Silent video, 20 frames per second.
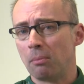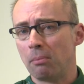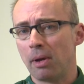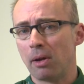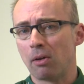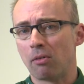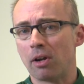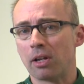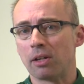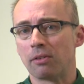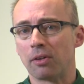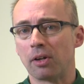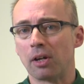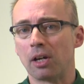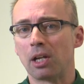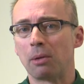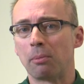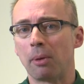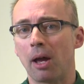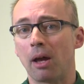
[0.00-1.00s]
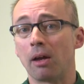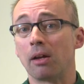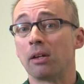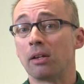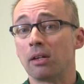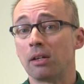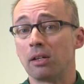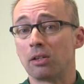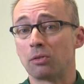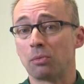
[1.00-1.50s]
may already have heard about,
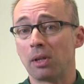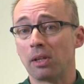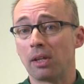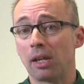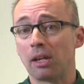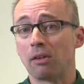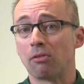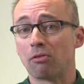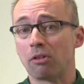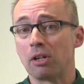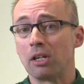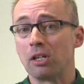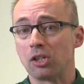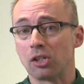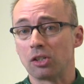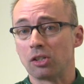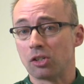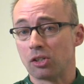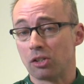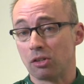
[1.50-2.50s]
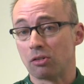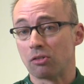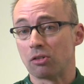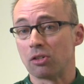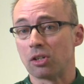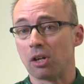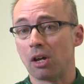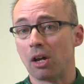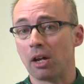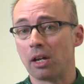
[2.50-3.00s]
is when they reach
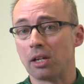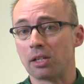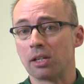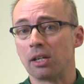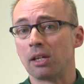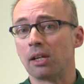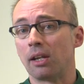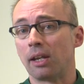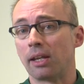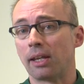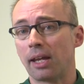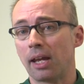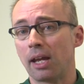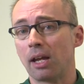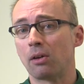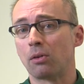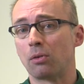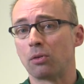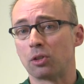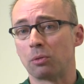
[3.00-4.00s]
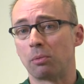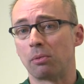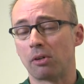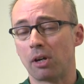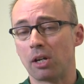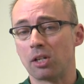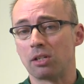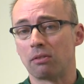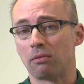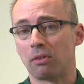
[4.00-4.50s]
children's eyes, they can cause a
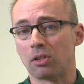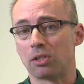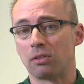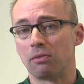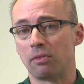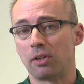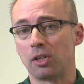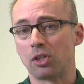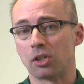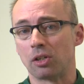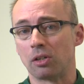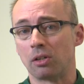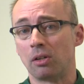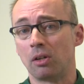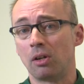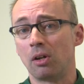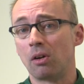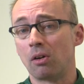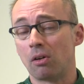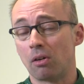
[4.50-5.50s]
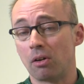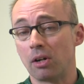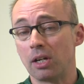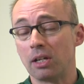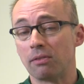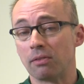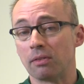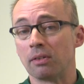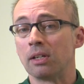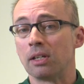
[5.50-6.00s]
progressive loss of vision or
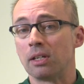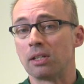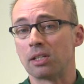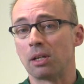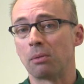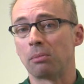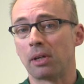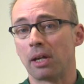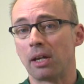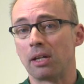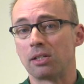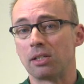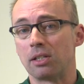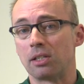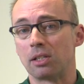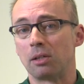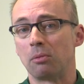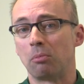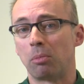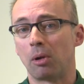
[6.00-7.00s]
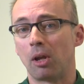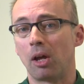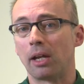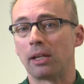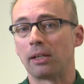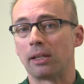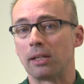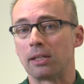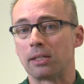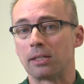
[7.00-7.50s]
even, in some cases,
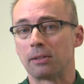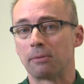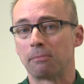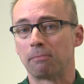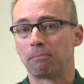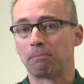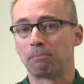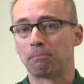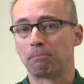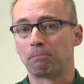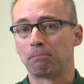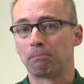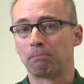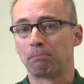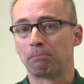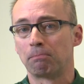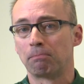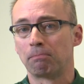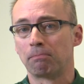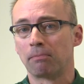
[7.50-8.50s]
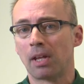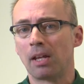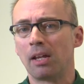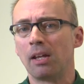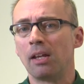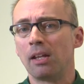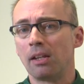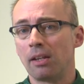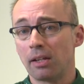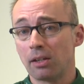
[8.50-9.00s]
blindness.
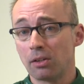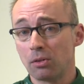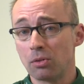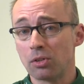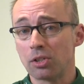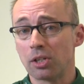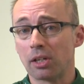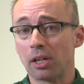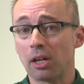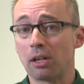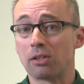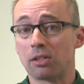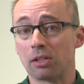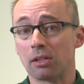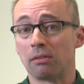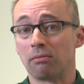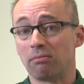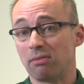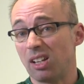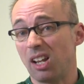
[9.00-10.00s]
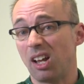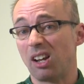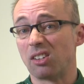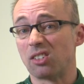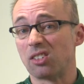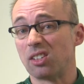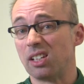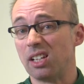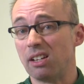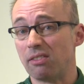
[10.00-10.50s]
They can also go to the
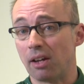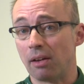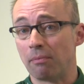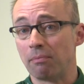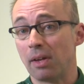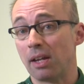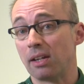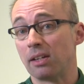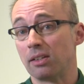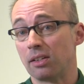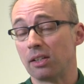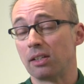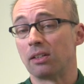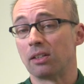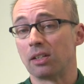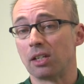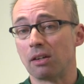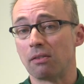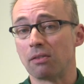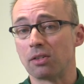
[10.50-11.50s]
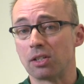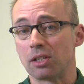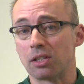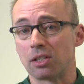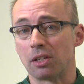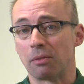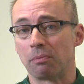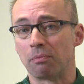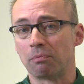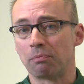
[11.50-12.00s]
lungs and liver and indeed the nervous
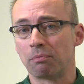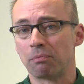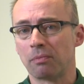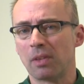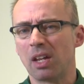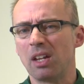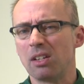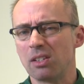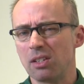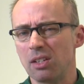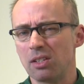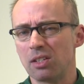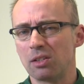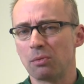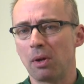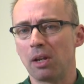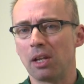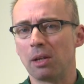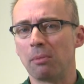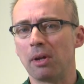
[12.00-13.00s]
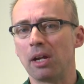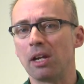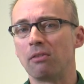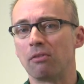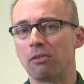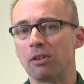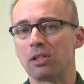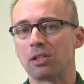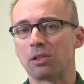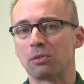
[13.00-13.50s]
system. So this is one of the main
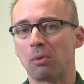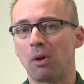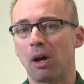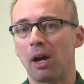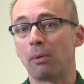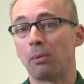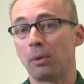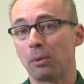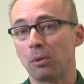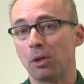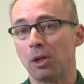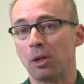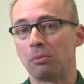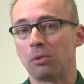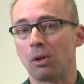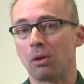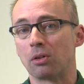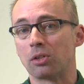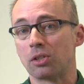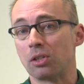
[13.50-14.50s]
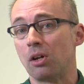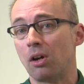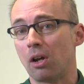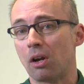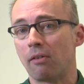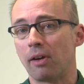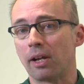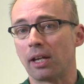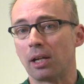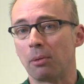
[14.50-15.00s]
reasons why we worm dogs on
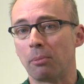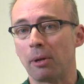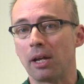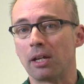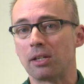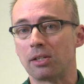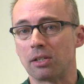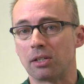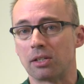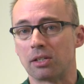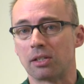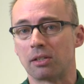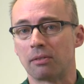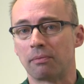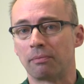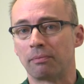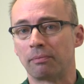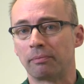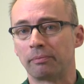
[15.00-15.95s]
a regular basis.